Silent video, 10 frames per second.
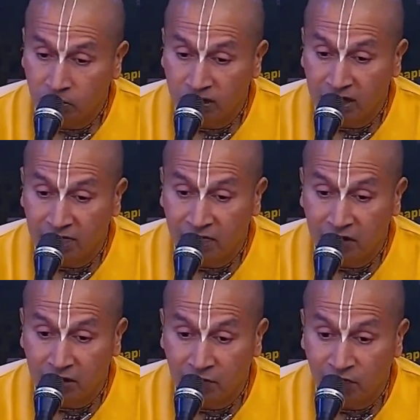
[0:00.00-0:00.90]
to
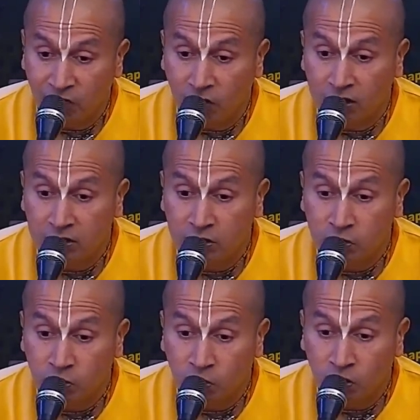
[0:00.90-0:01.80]
deliver fallen
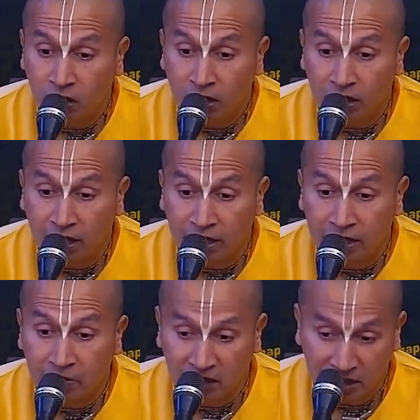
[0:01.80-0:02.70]
soul
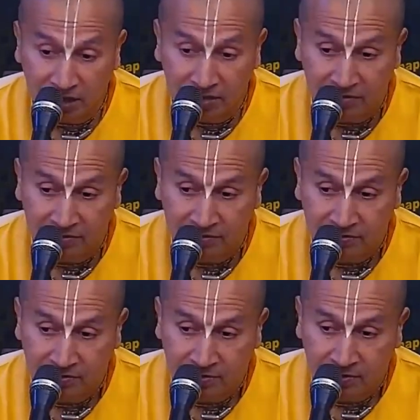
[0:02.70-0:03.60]
like me.
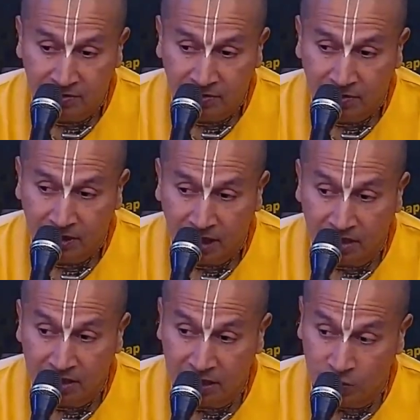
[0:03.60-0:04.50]

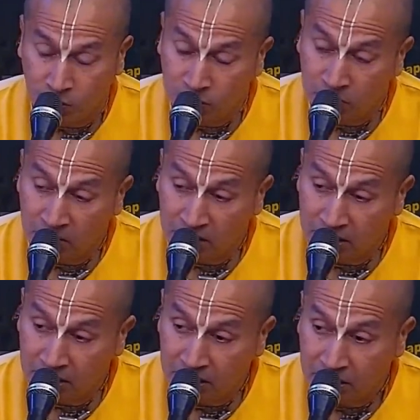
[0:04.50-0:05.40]
And he says, who's
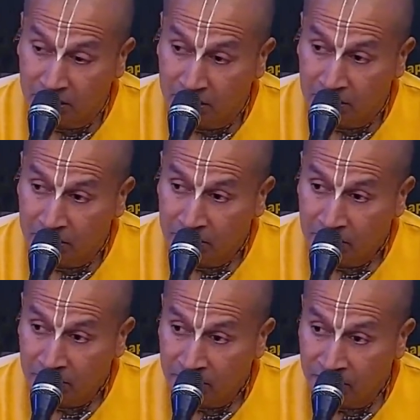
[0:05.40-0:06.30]
patita?
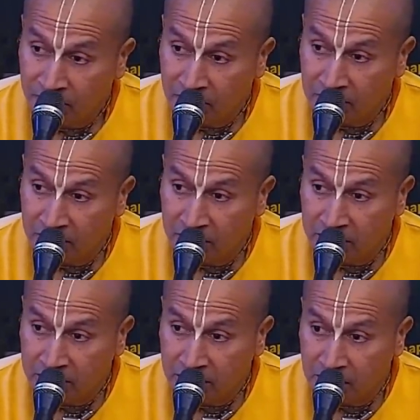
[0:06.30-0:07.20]

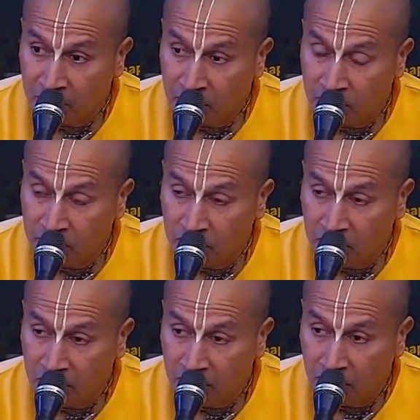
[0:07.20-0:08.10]
Vedanishta
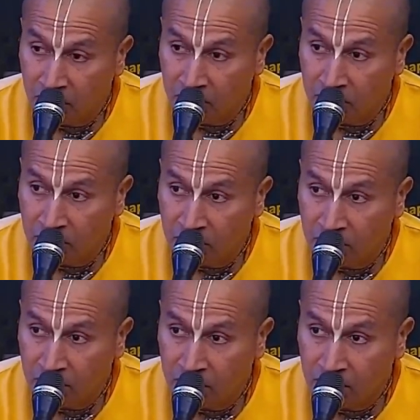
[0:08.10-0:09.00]
madhye
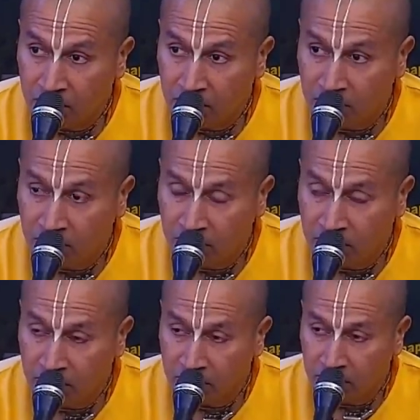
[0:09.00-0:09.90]
ardhe
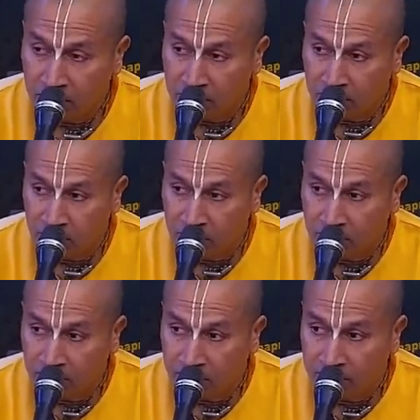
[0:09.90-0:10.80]
ved
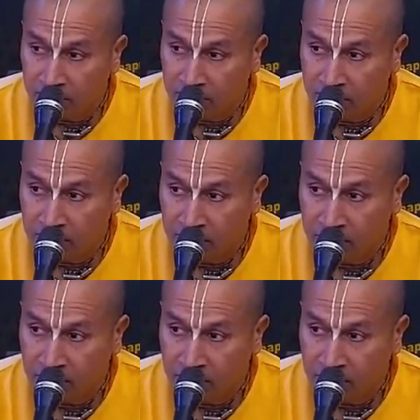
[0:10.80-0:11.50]
mukhe mane